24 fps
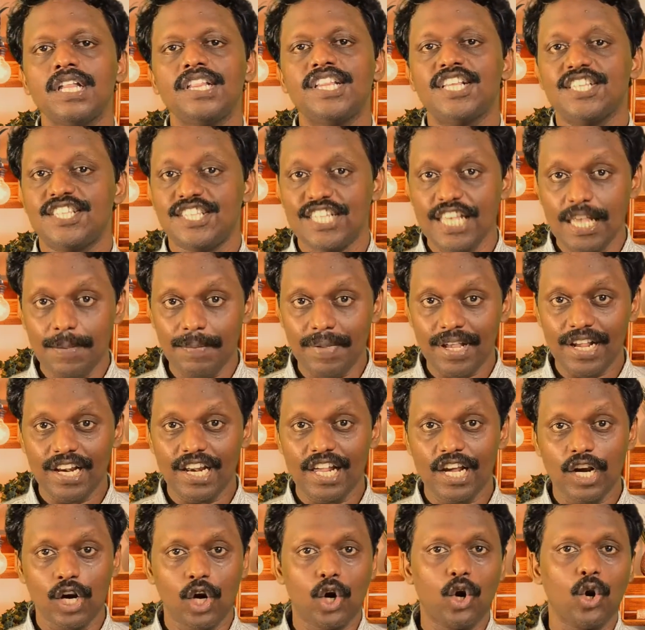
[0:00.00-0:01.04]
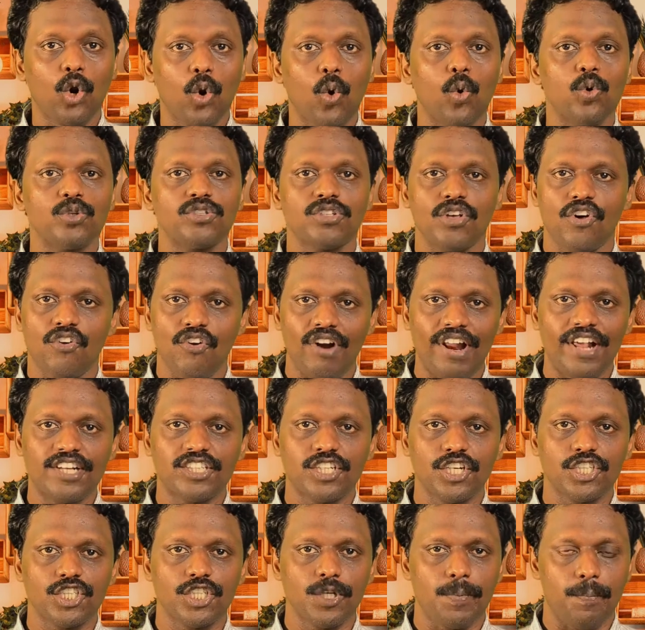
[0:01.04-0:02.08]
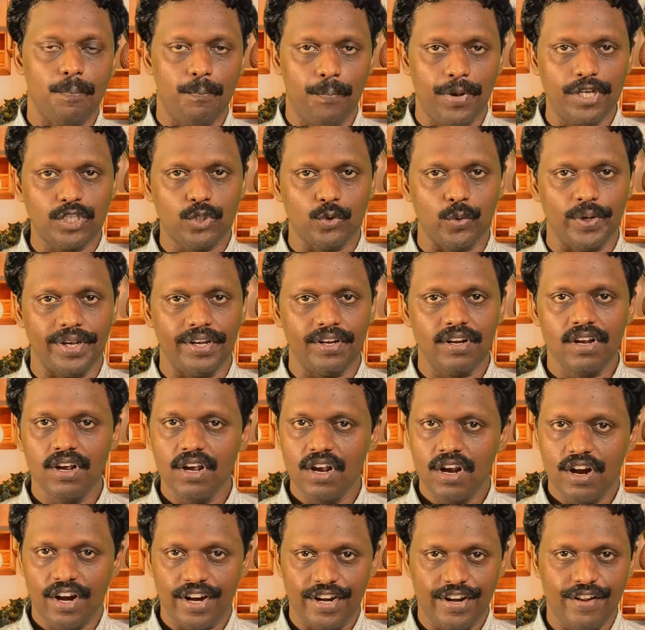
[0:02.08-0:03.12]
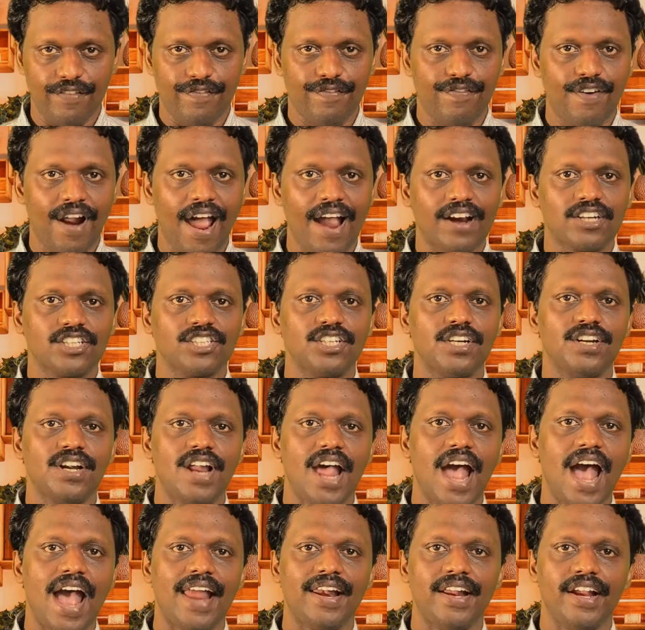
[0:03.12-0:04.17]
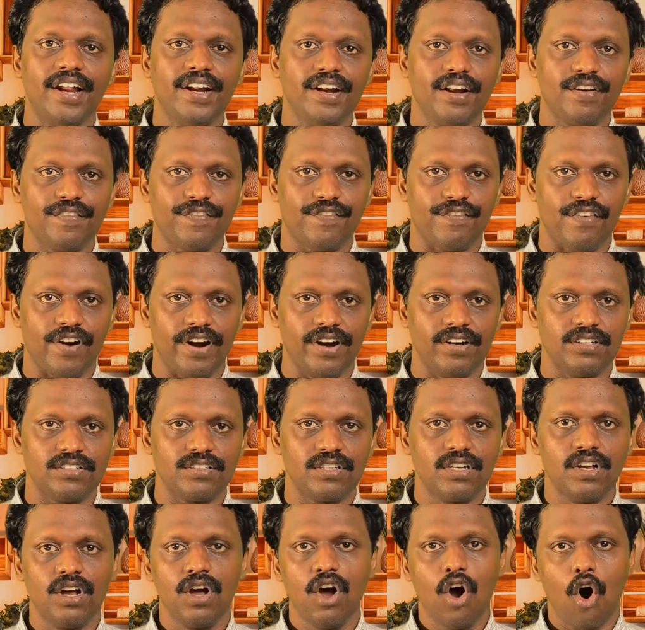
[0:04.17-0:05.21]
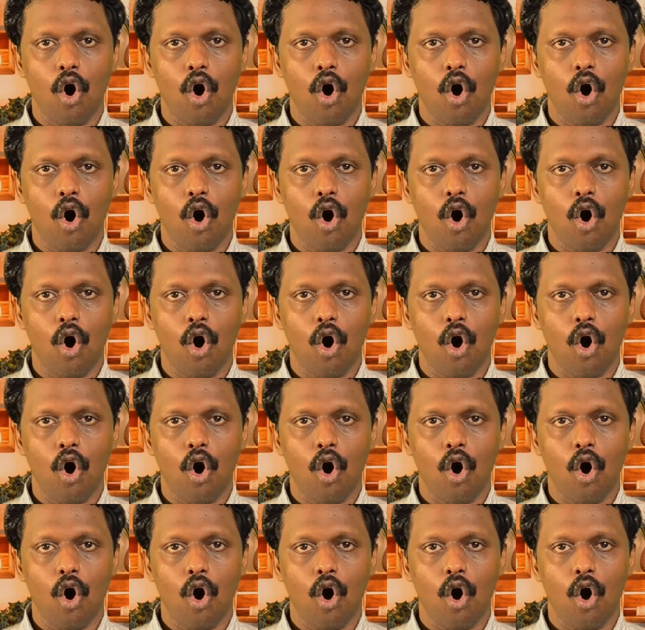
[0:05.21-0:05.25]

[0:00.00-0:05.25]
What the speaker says: The seemingly close relationship between diffraction and interference